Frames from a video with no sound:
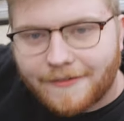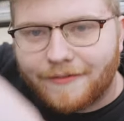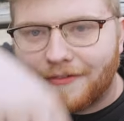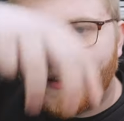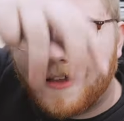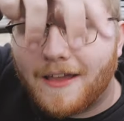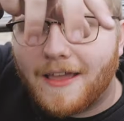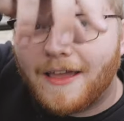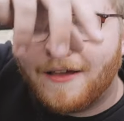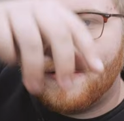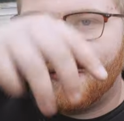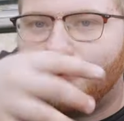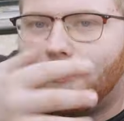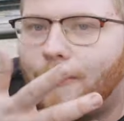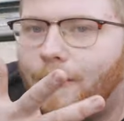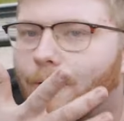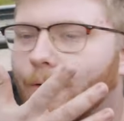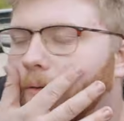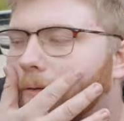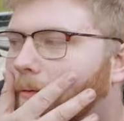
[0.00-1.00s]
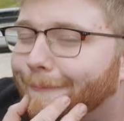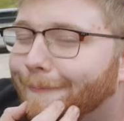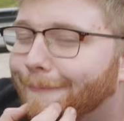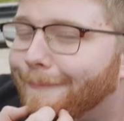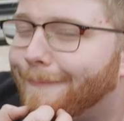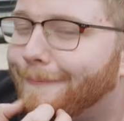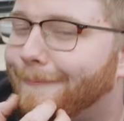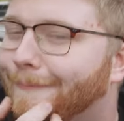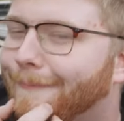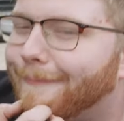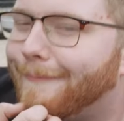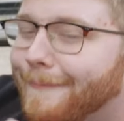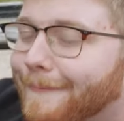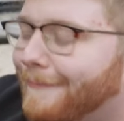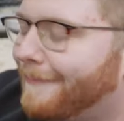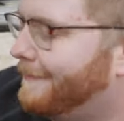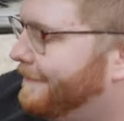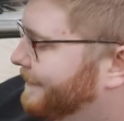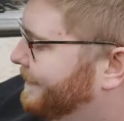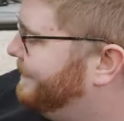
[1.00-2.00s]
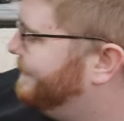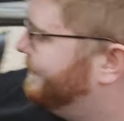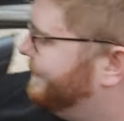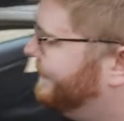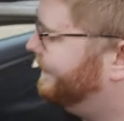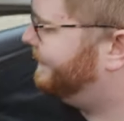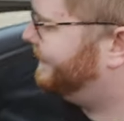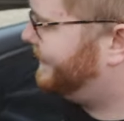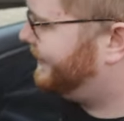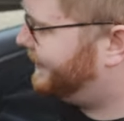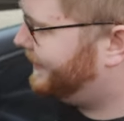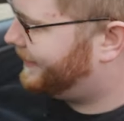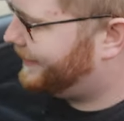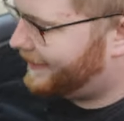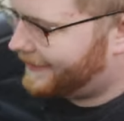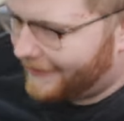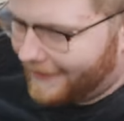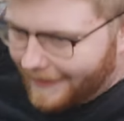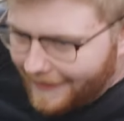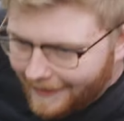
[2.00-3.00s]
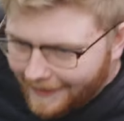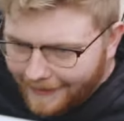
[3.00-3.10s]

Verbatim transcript: and fly out. It's okay. You see, you've got you've got your sunroof